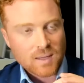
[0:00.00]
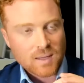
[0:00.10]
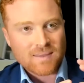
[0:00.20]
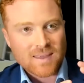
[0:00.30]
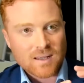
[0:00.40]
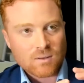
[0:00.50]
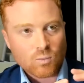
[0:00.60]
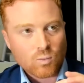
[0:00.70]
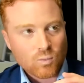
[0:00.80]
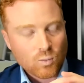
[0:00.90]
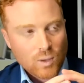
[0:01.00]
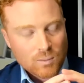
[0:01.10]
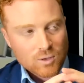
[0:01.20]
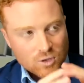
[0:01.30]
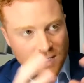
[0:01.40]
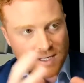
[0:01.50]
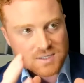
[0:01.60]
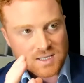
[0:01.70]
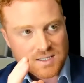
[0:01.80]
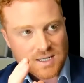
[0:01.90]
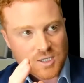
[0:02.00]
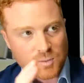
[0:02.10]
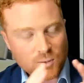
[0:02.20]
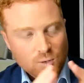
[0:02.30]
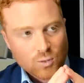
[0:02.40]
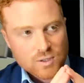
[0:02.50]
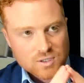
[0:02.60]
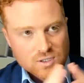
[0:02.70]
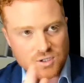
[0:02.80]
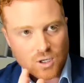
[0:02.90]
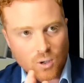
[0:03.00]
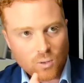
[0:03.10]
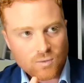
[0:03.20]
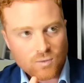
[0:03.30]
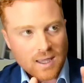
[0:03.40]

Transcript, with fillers: And then we would create success, but it would always dissolve.